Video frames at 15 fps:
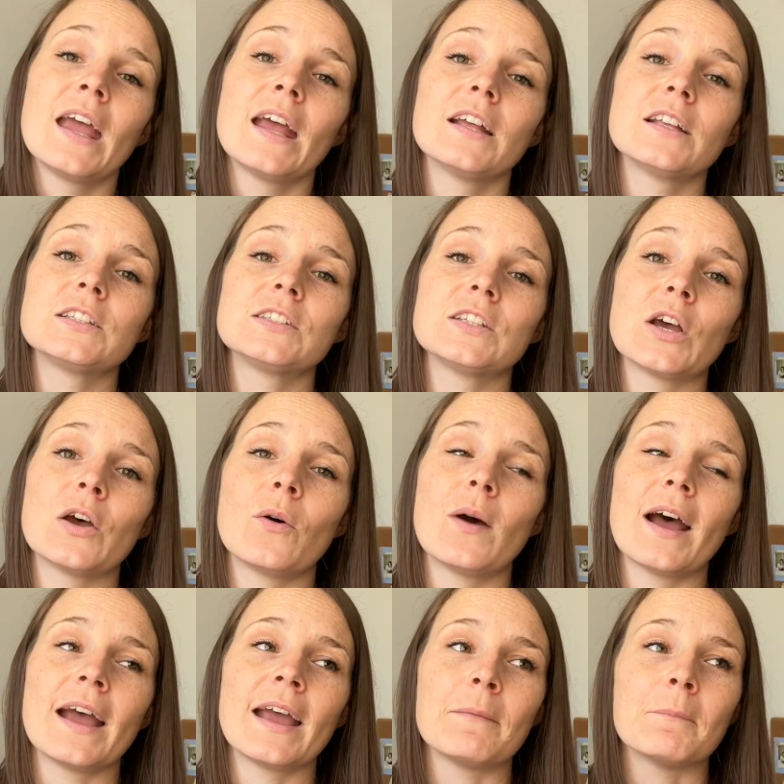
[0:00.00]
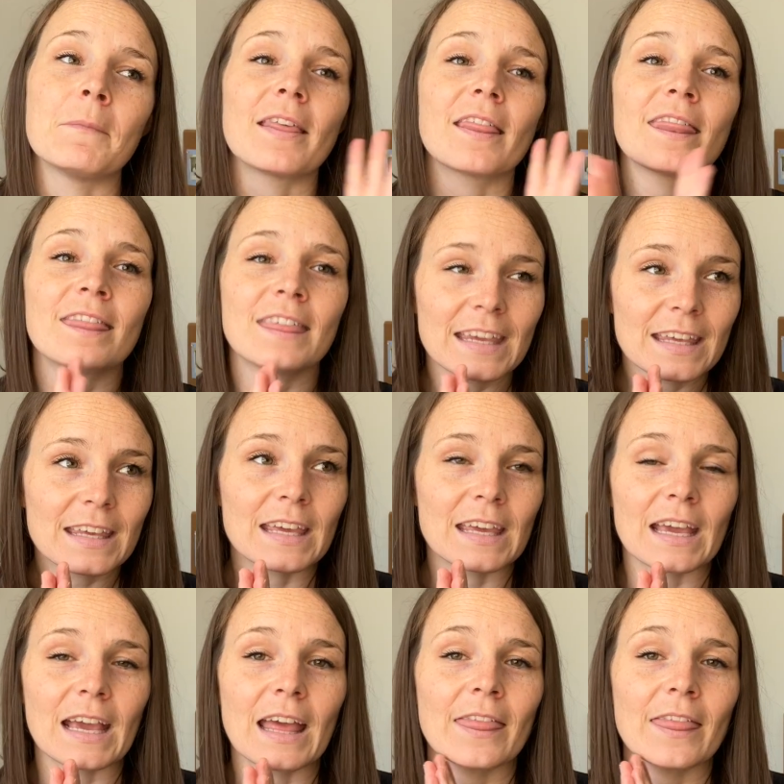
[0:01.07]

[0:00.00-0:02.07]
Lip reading: So I'm thinking